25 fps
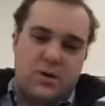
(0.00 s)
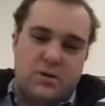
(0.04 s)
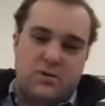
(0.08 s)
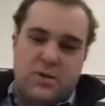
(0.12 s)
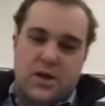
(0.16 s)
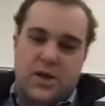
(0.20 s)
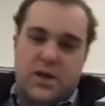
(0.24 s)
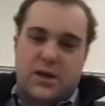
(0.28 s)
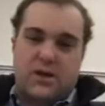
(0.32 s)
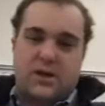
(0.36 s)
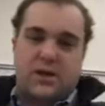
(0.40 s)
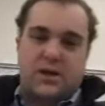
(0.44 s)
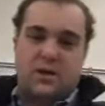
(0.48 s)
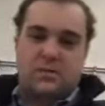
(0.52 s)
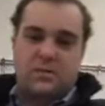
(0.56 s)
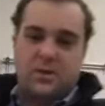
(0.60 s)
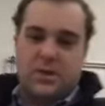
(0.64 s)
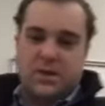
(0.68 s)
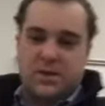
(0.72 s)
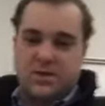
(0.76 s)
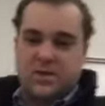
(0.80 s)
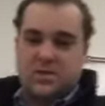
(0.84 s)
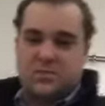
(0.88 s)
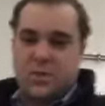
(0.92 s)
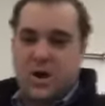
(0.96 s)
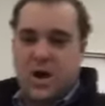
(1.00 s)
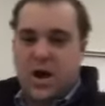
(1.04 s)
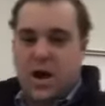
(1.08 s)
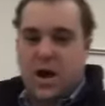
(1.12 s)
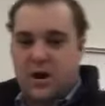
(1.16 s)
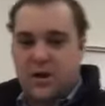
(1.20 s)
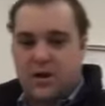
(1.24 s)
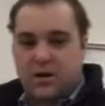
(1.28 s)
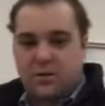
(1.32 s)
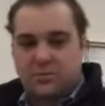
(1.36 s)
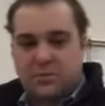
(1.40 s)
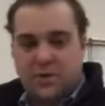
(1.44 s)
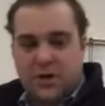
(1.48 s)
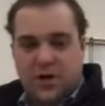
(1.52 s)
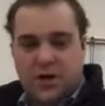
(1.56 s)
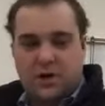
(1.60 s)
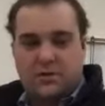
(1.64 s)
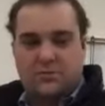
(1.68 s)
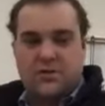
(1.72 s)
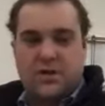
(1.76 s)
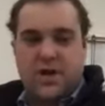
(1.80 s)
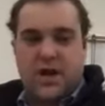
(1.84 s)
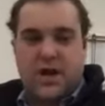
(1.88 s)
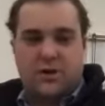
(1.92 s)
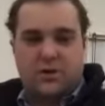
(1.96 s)
that can be inspired above
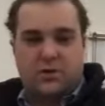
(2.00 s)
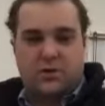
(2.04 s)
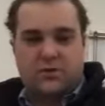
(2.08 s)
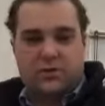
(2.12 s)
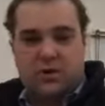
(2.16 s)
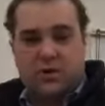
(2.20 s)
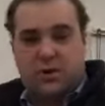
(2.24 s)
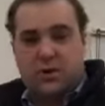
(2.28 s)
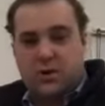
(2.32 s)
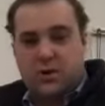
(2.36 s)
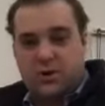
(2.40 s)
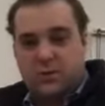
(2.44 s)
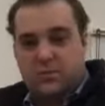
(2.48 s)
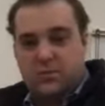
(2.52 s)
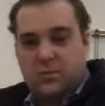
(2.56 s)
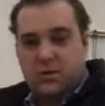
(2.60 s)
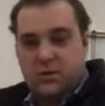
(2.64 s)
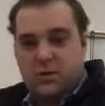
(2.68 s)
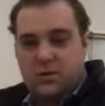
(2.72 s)
tidal volume.